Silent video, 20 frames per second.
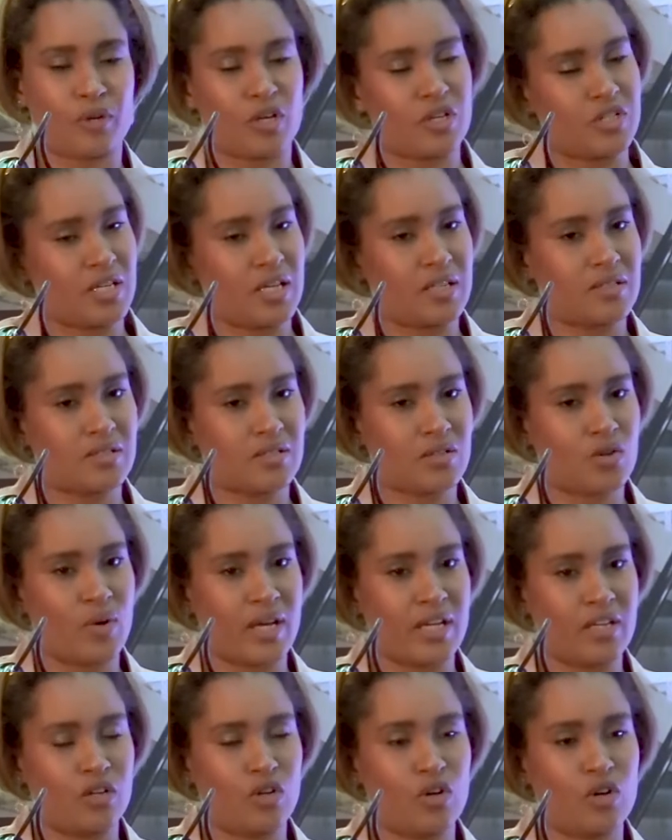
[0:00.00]
project
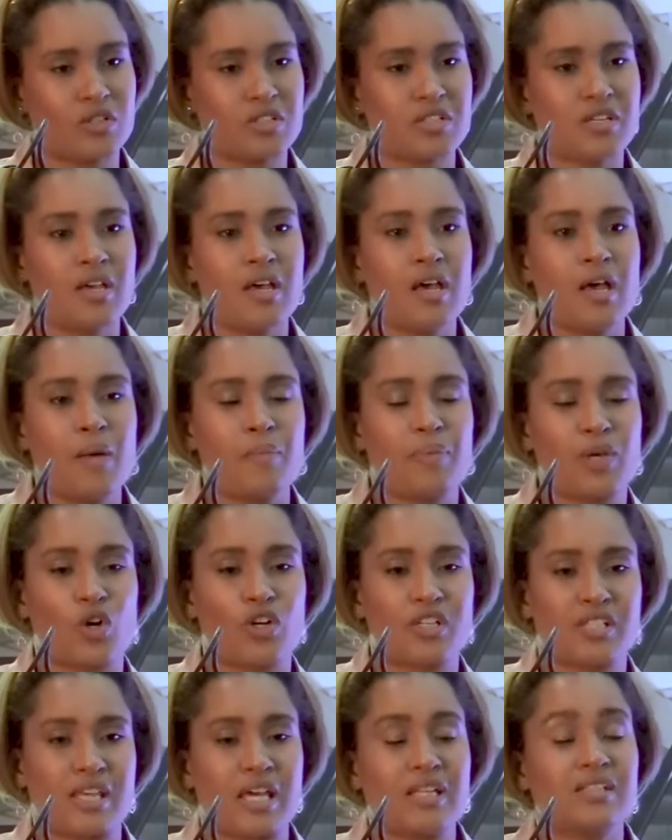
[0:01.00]
quite a lot,
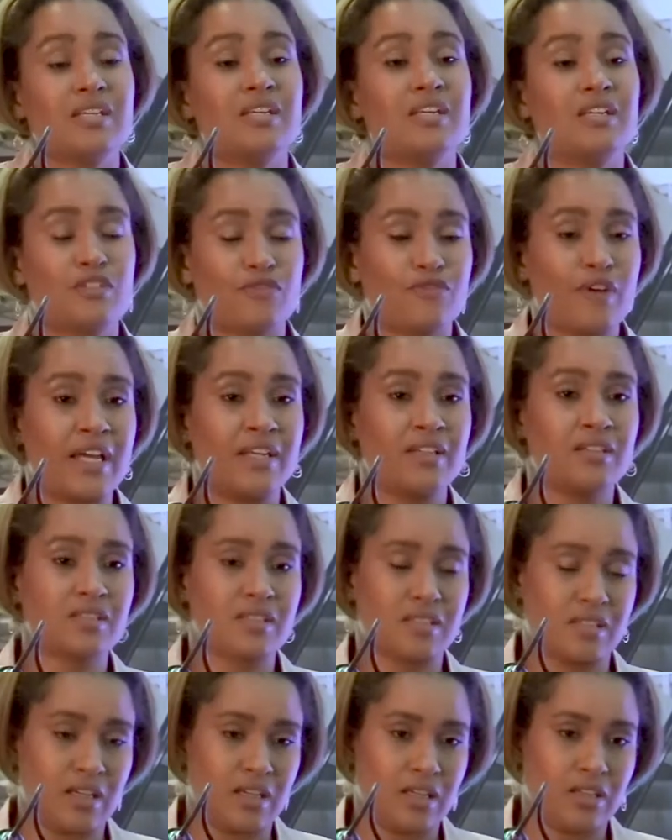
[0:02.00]
because that's in its final
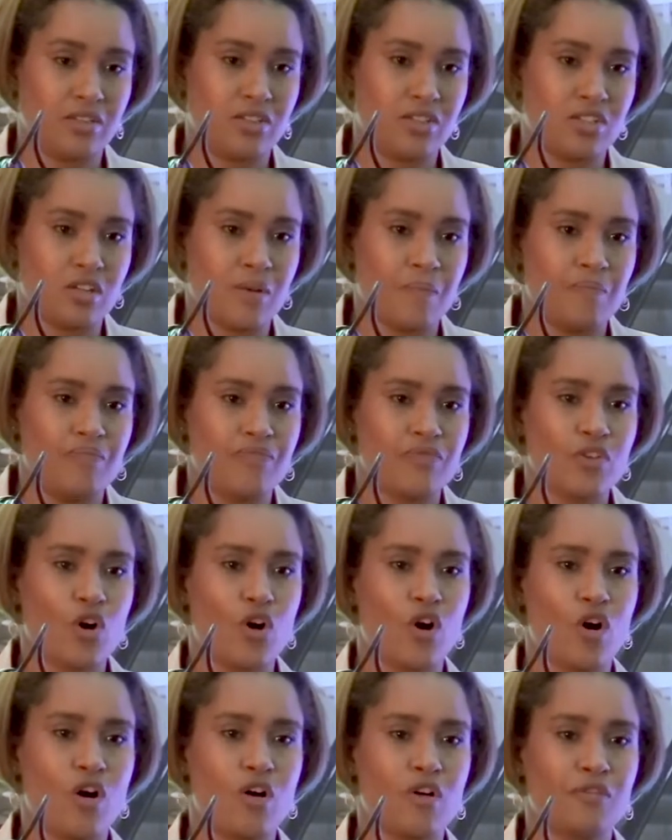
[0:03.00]
stage
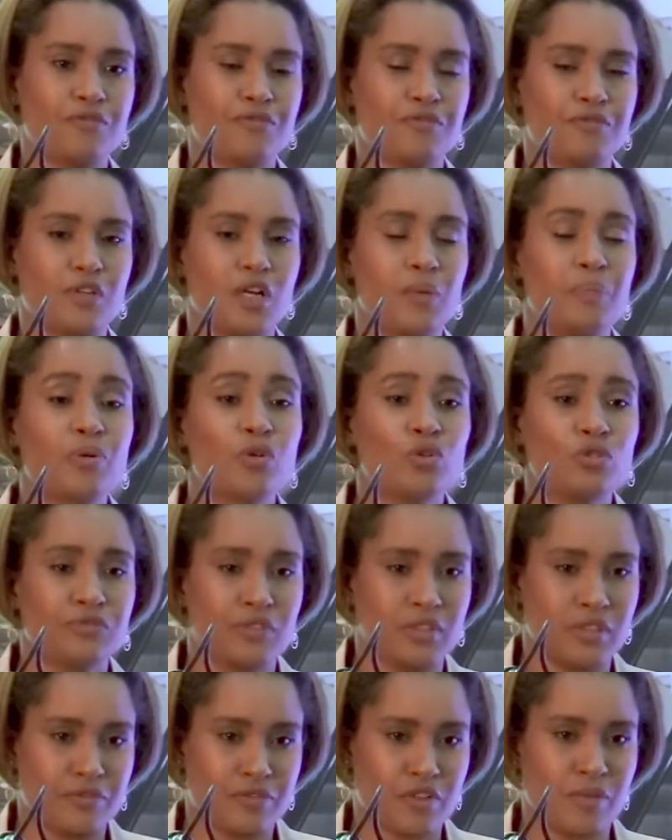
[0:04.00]
of
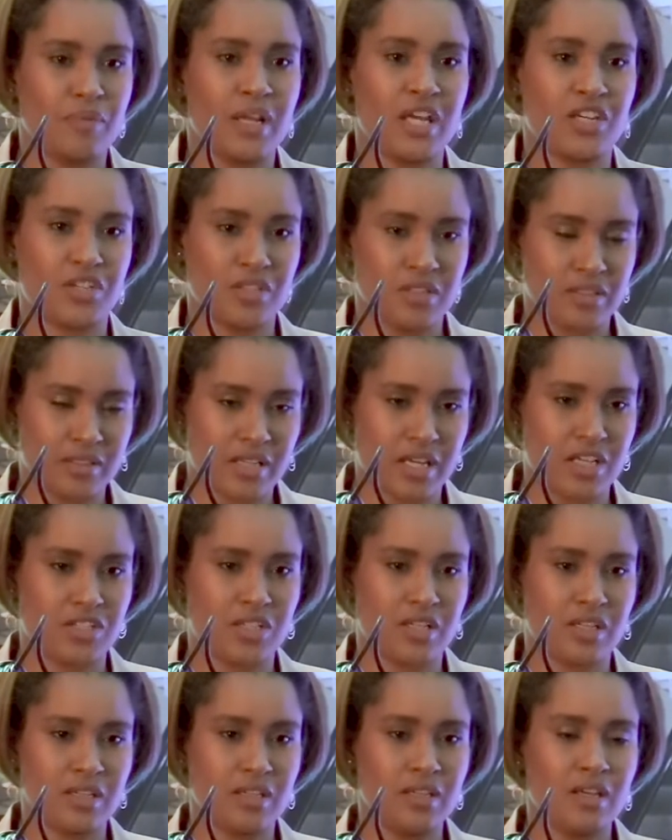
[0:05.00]
approval from National
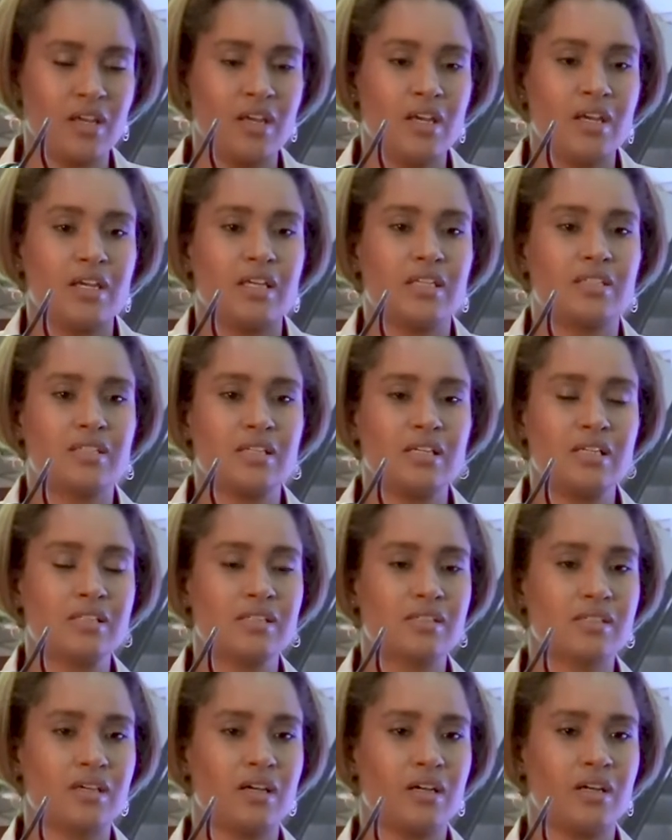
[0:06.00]
Treasury. It
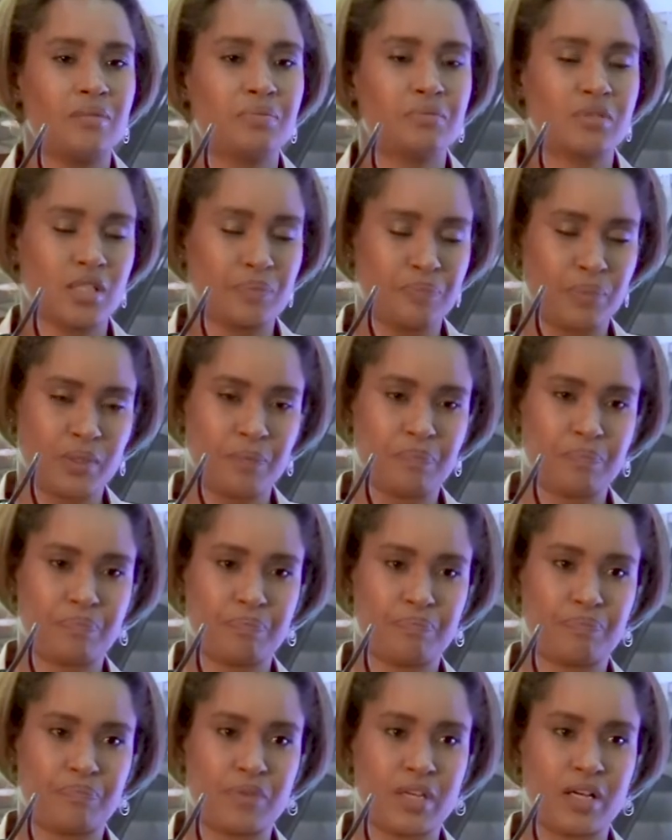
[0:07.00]
is a triple
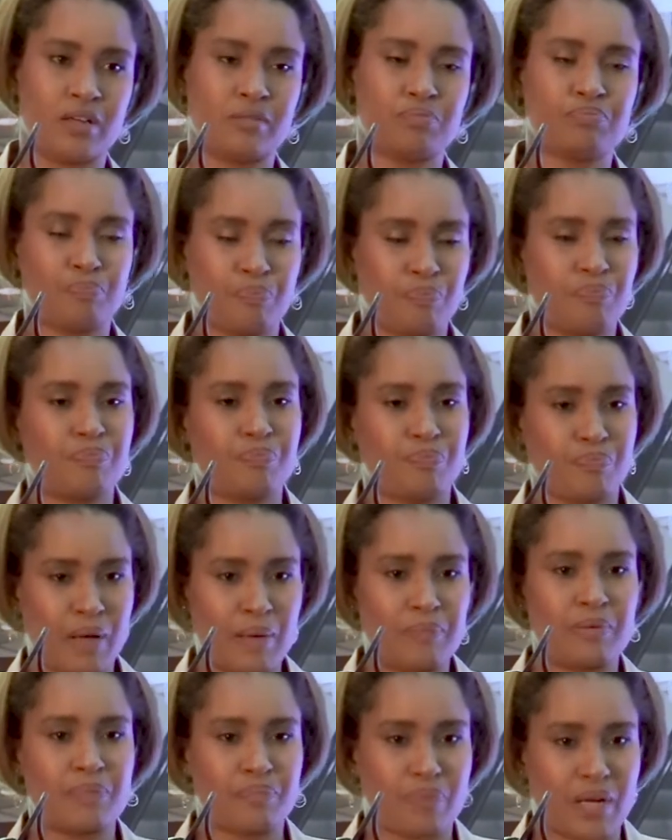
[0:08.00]

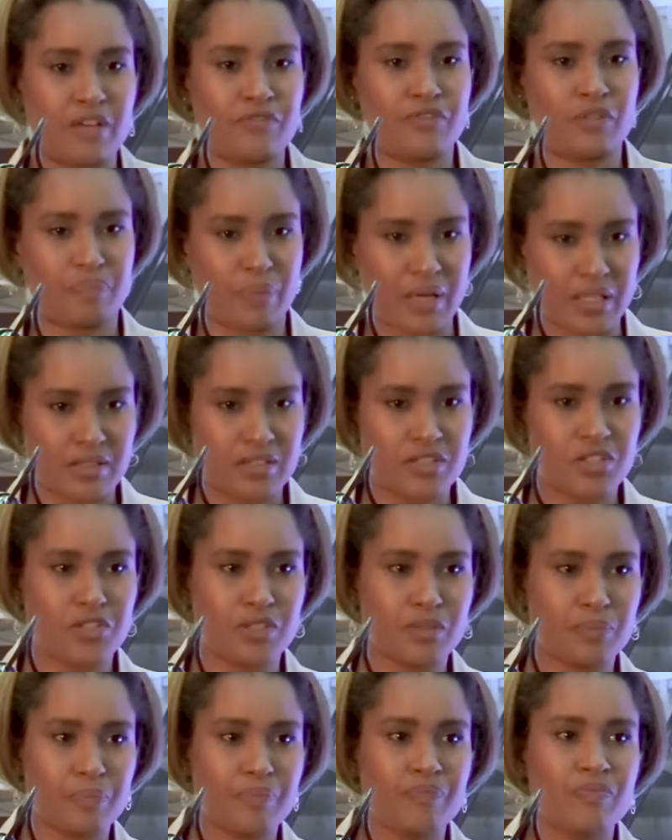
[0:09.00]
public-private
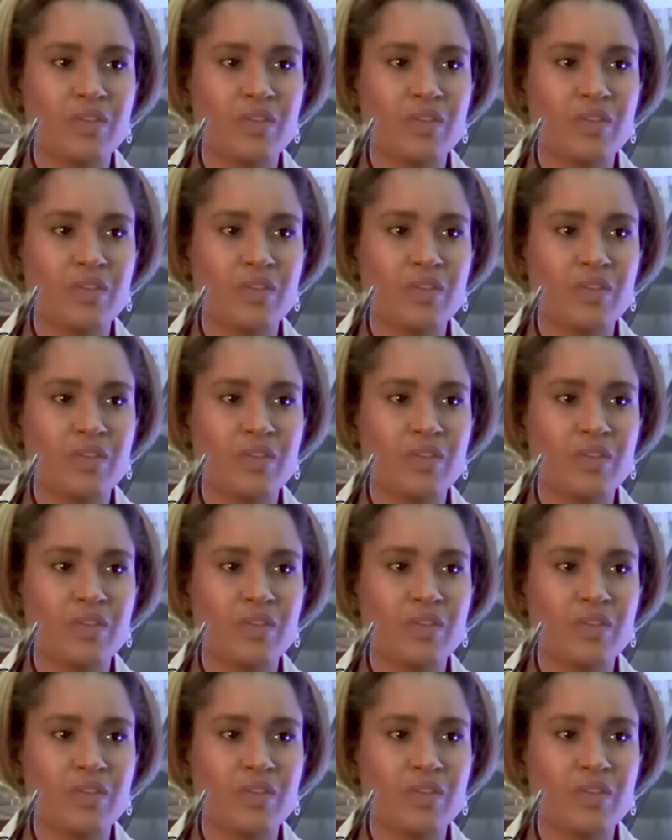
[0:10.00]
partnership.